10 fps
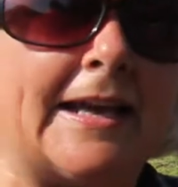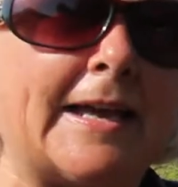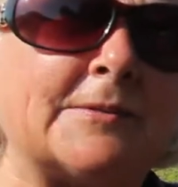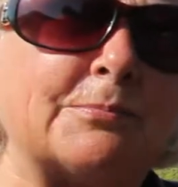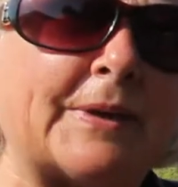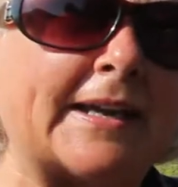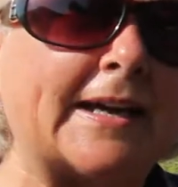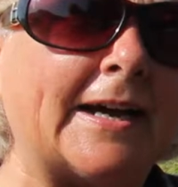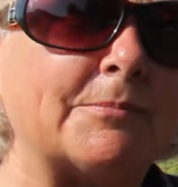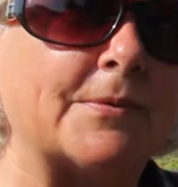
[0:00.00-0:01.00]
and pick
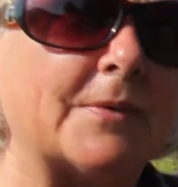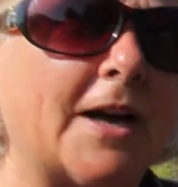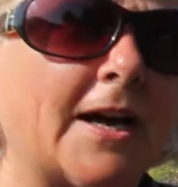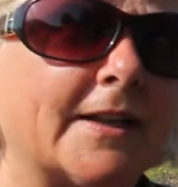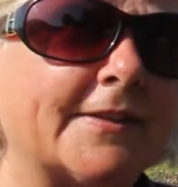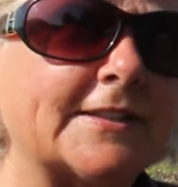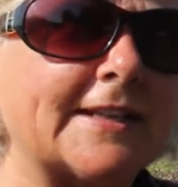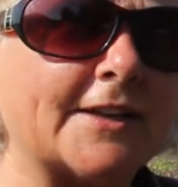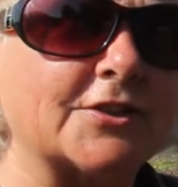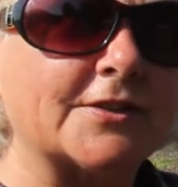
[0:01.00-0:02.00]
up uh, the
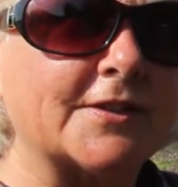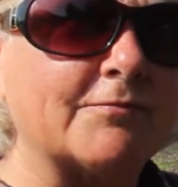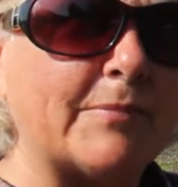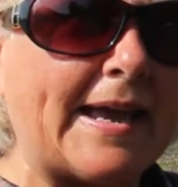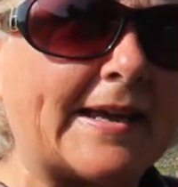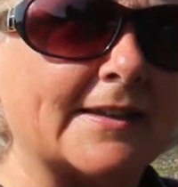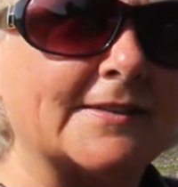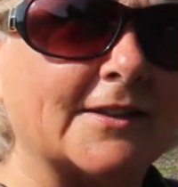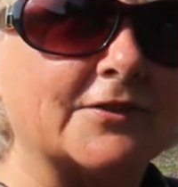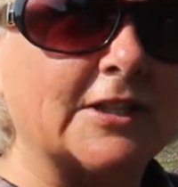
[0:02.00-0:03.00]
stashes of
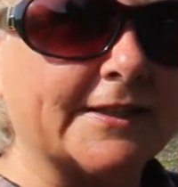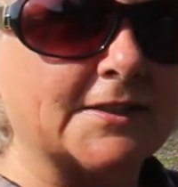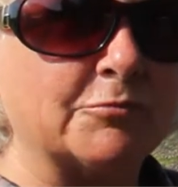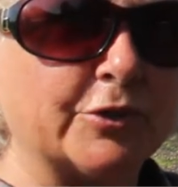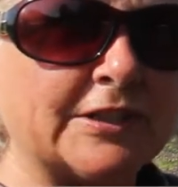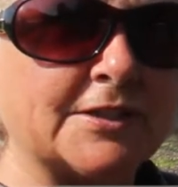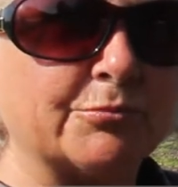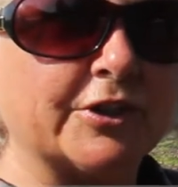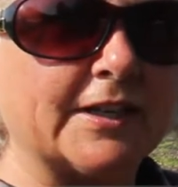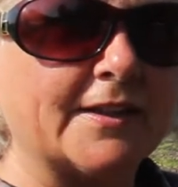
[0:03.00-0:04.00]
bags of collected marine
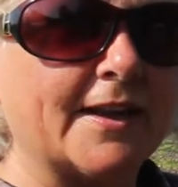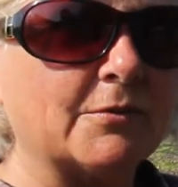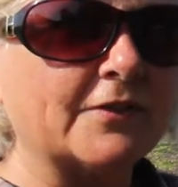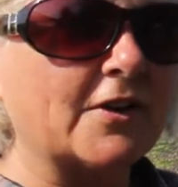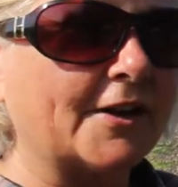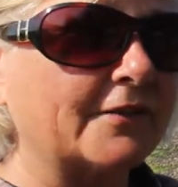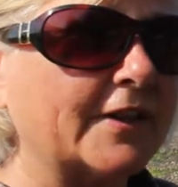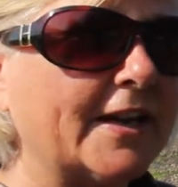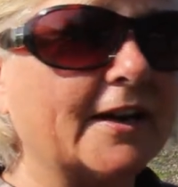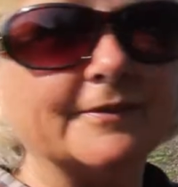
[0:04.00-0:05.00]
debris that we've got
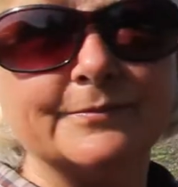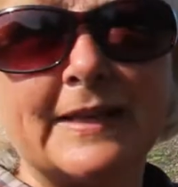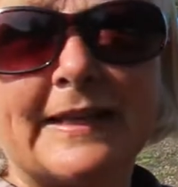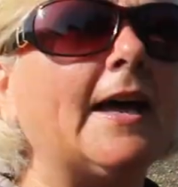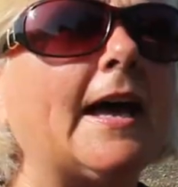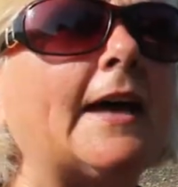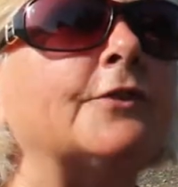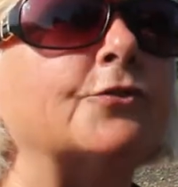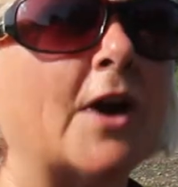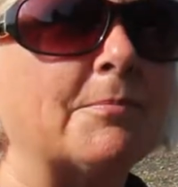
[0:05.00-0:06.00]
over there
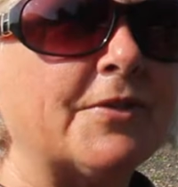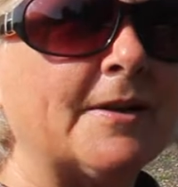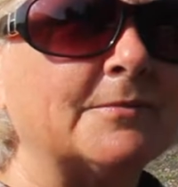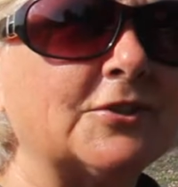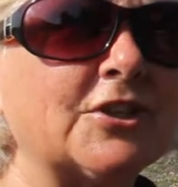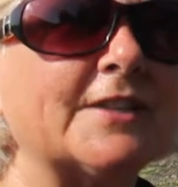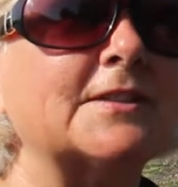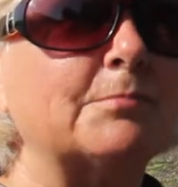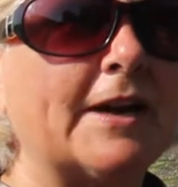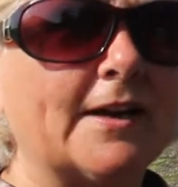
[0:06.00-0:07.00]
and drop them
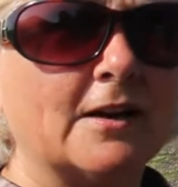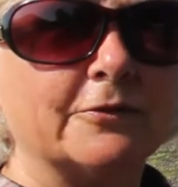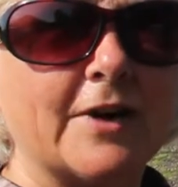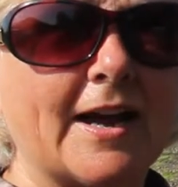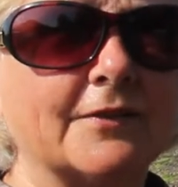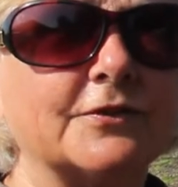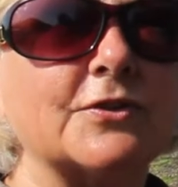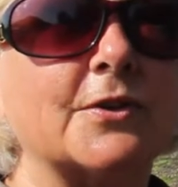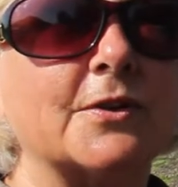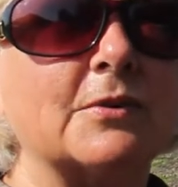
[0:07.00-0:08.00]
just by our raft
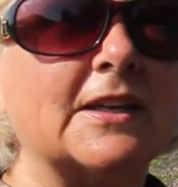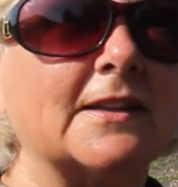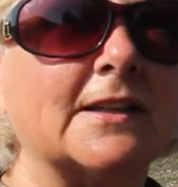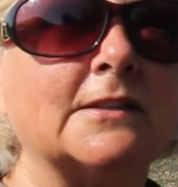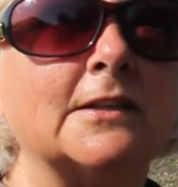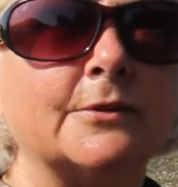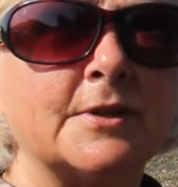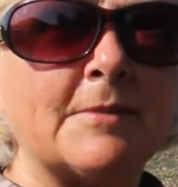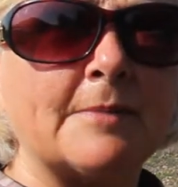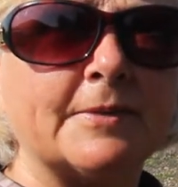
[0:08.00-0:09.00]
so that we can then load
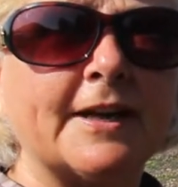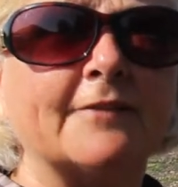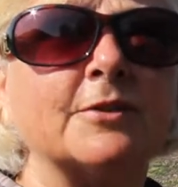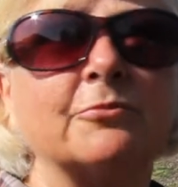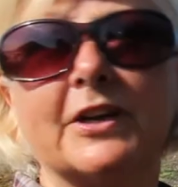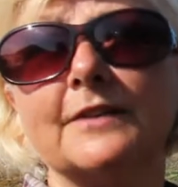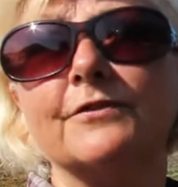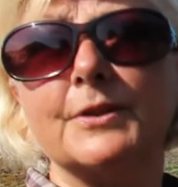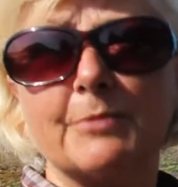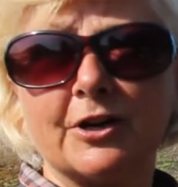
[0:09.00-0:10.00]
them up and have them ready
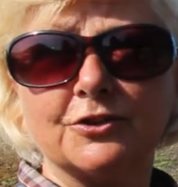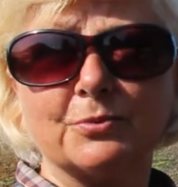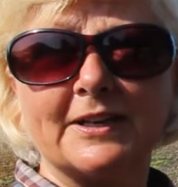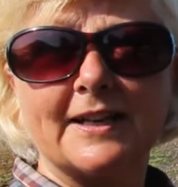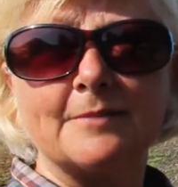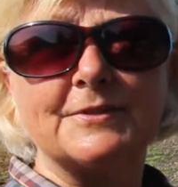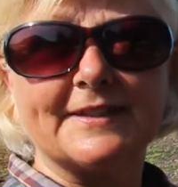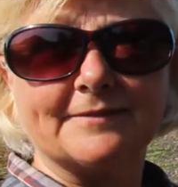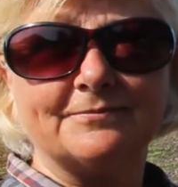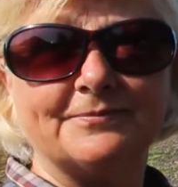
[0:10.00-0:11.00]
for the barge when it comes in.